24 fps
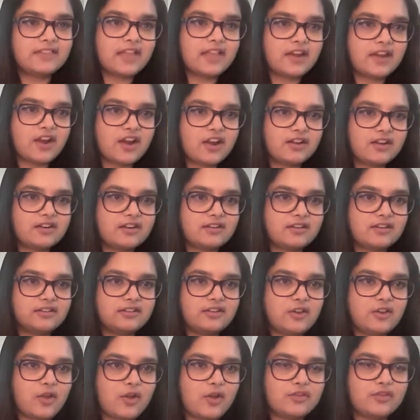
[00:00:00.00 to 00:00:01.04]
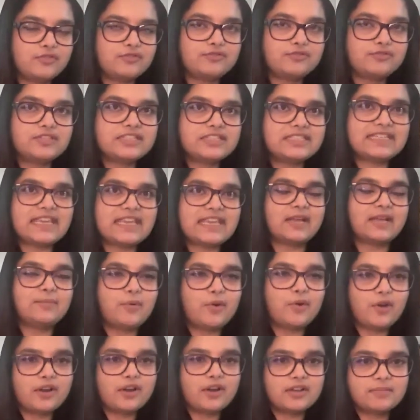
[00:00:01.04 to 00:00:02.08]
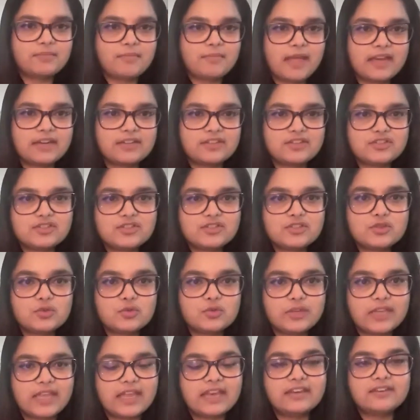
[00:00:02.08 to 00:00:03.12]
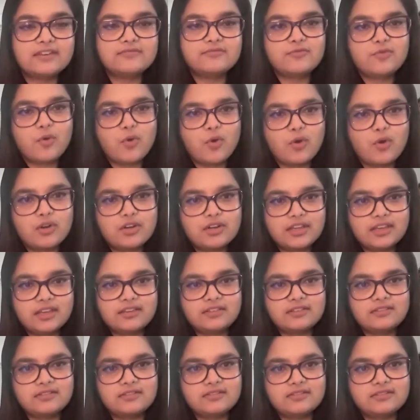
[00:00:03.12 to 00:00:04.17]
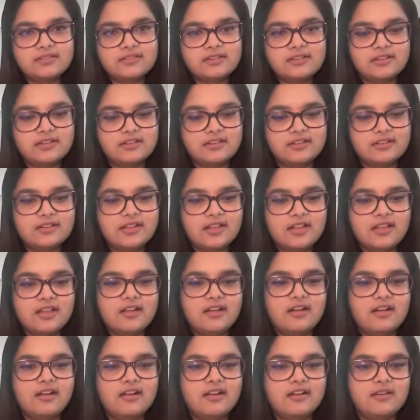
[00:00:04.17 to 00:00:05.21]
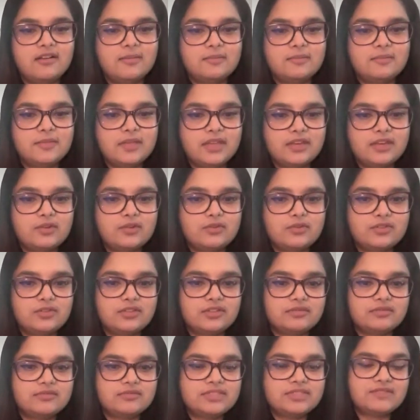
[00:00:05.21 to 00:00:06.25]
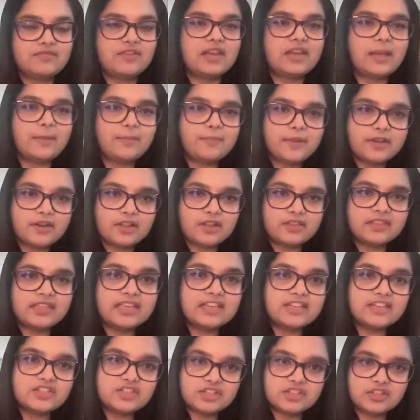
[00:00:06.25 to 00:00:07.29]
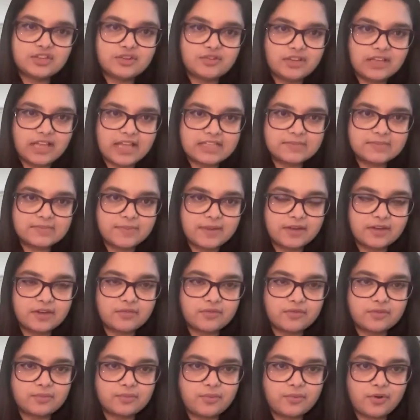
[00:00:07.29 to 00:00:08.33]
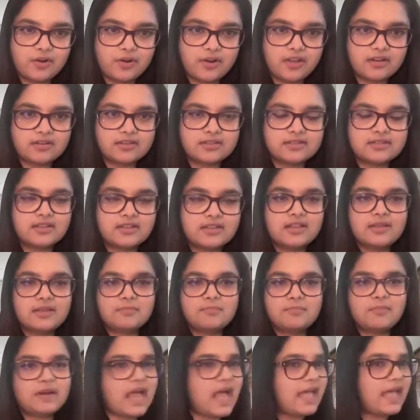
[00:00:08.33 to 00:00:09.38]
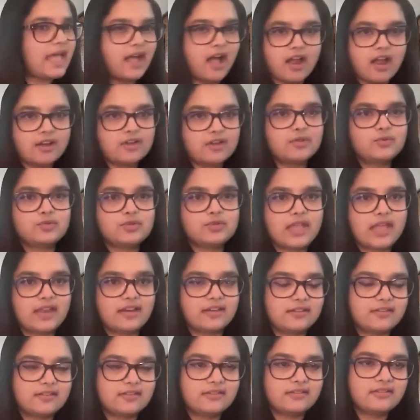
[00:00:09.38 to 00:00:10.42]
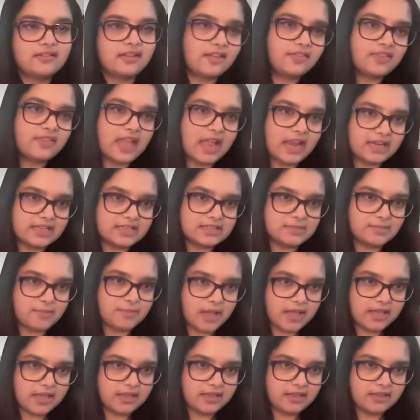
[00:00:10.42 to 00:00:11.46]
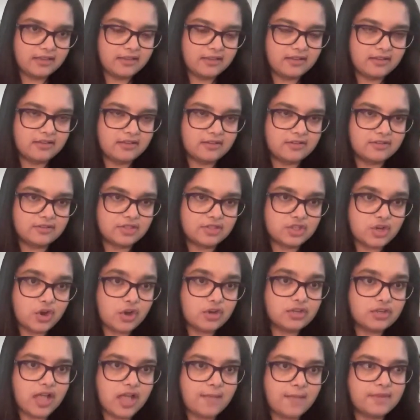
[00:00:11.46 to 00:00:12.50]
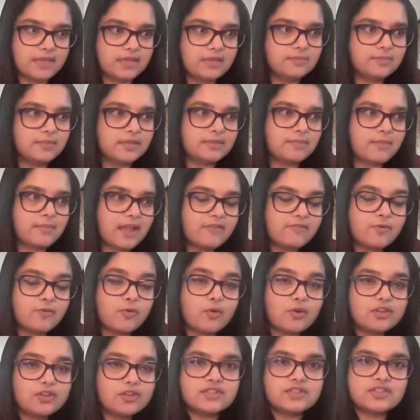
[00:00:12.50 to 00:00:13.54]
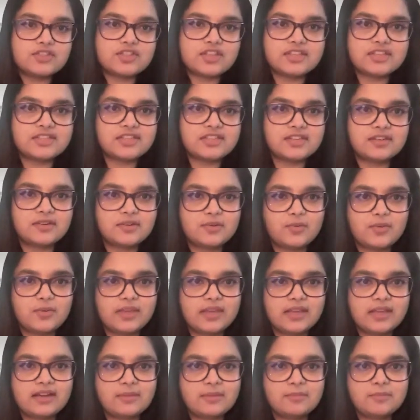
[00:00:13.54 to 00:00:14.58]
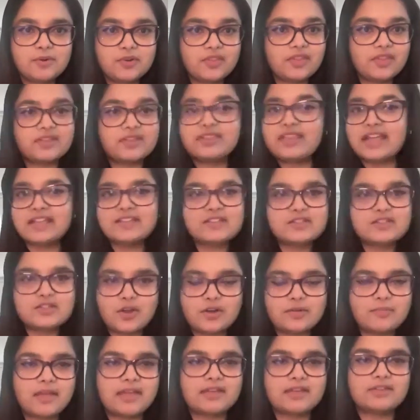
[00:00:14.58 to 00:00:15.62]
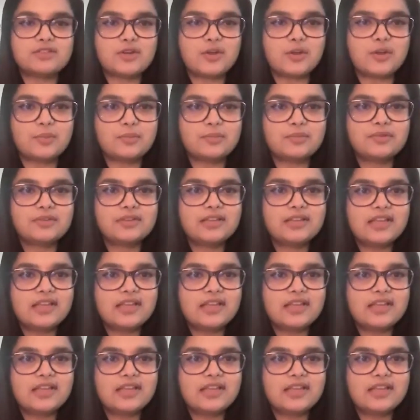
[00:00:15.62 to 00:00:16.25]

There are a lot of tech product managers who get involved in the the development of the engineering aspect of the product, but I can't do that, and that is my shortcoming. But my role is adjusted in a way at Lumber that that's not my job.